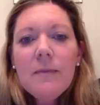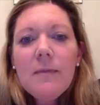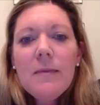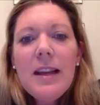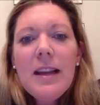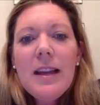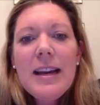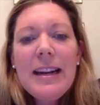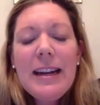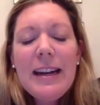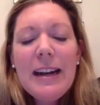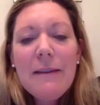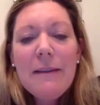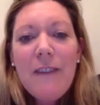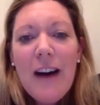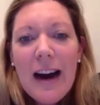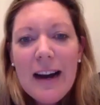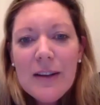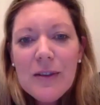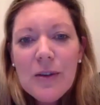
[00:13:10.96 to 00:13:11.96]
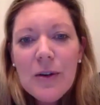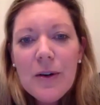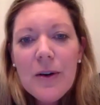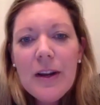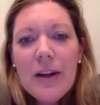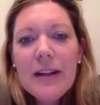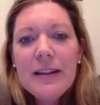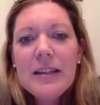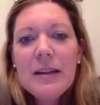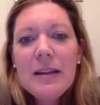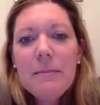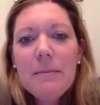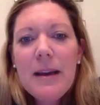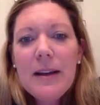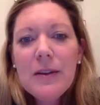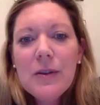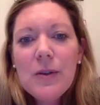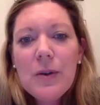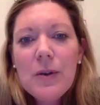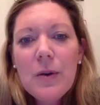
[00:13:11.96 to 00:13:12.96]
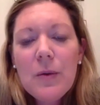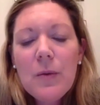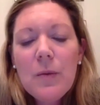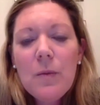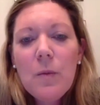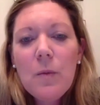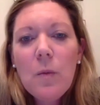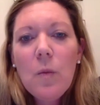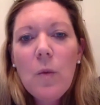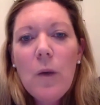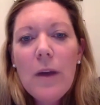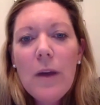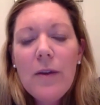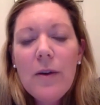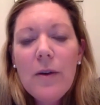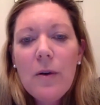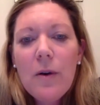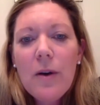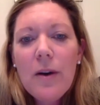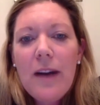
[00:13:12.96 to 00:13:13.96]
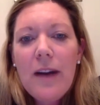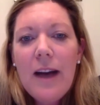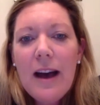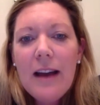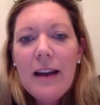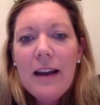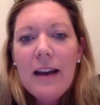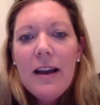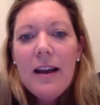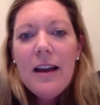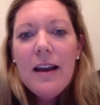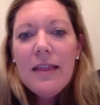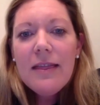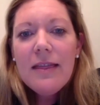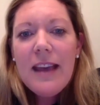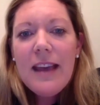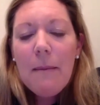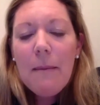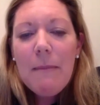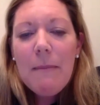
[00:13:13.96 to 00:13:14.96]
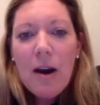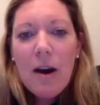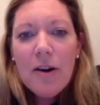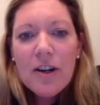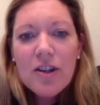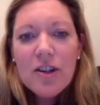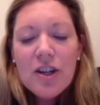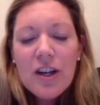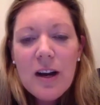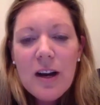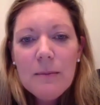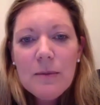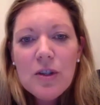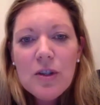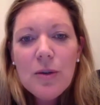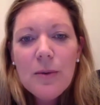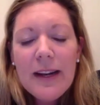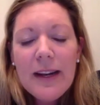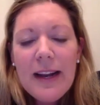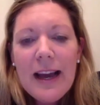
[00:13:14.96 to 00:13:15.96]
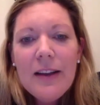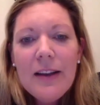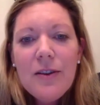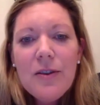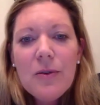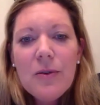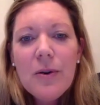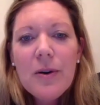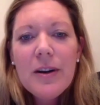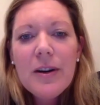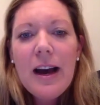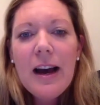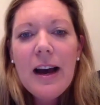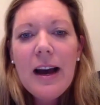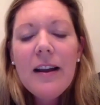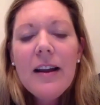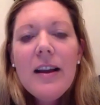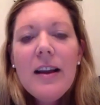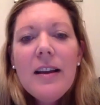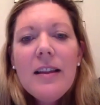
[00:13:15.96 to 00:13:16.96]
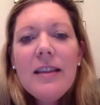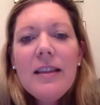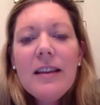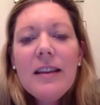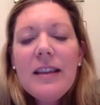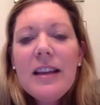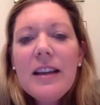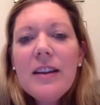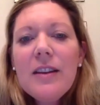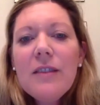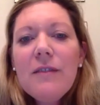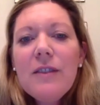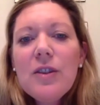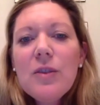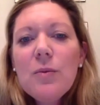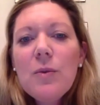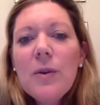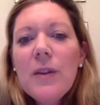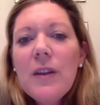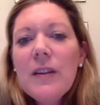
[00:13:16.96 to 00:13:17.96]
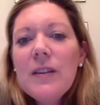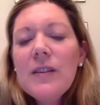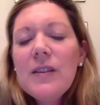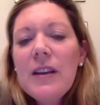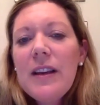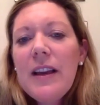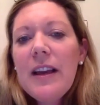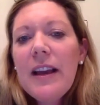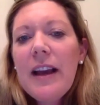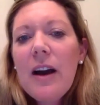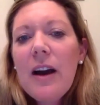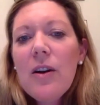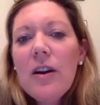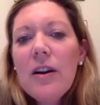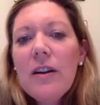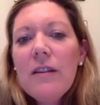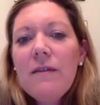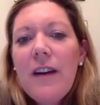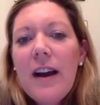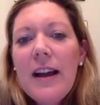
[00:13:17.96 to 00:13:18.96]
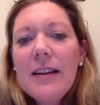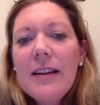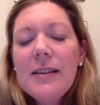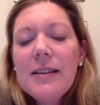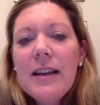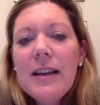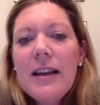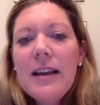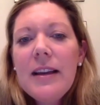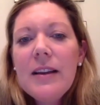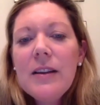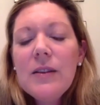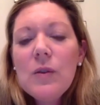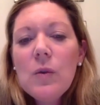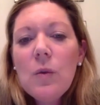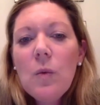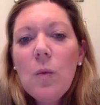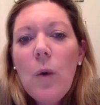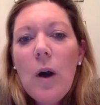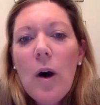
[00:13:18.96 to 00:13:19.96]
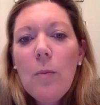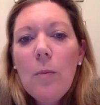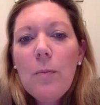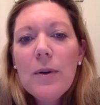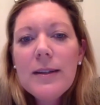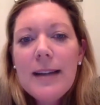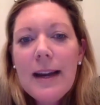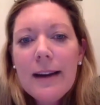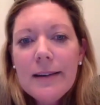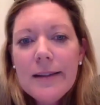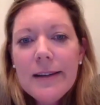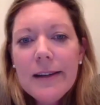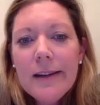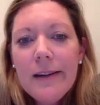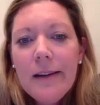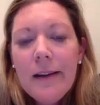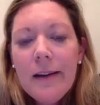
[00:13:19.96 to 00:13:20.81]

and an advisor, and to make certain whether or not that marriage comes to an end or not, that the individual that's seeking out our advice is well protected,